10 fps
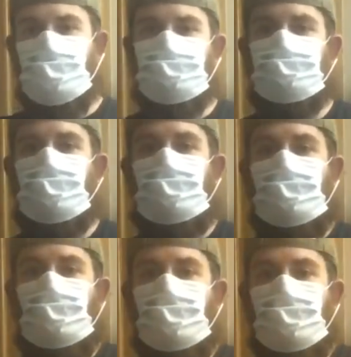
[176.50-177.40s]
on,
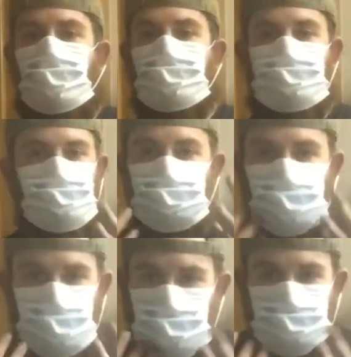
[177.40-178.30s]
but
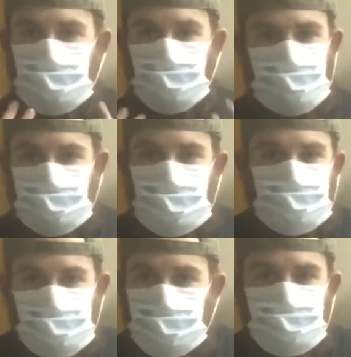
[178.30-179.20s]
this beard has got to be